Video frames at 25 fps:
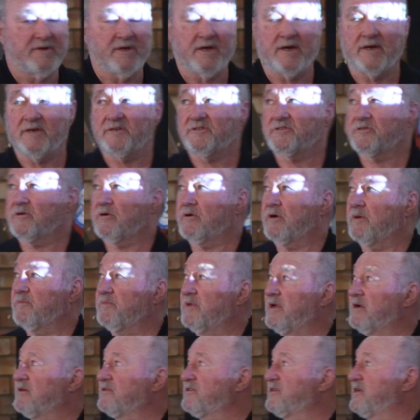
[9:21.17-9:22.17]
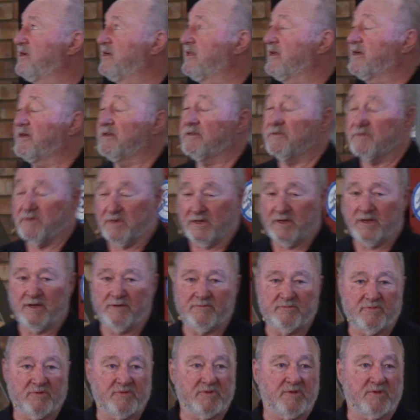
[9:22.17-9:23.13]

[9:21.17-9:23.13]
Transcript: Okay, so I'm now dealing uh,